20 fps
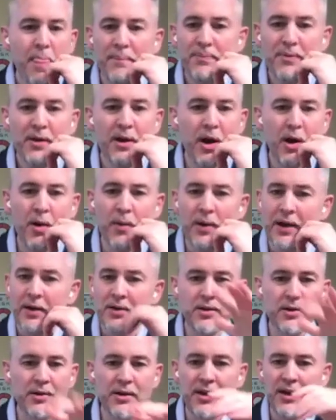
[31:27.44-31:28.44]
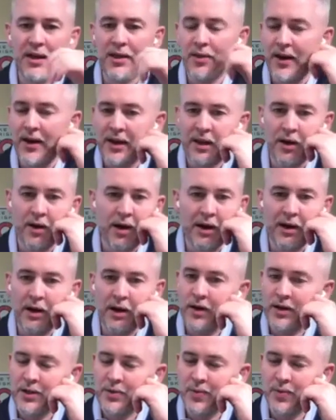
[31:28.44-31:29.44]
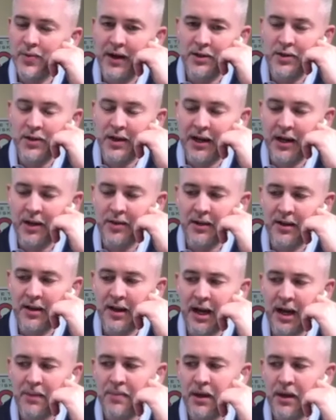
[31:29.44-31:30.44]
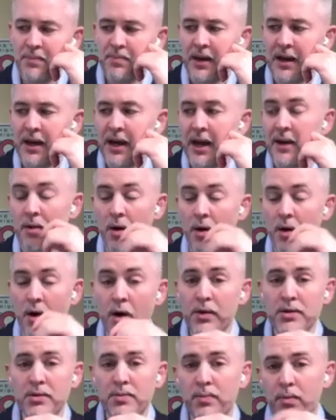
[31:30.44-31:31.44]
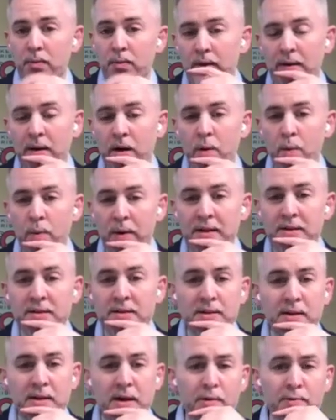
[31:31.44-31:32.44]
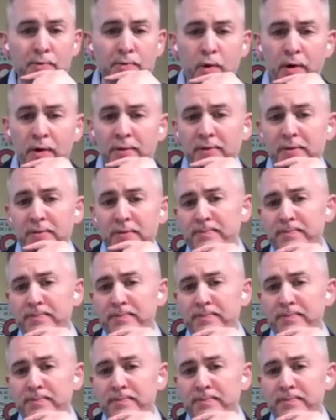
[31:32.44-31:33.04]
when I was a little kid, like, I always wanted to check out the cockpit and I almost, went into the Air Force.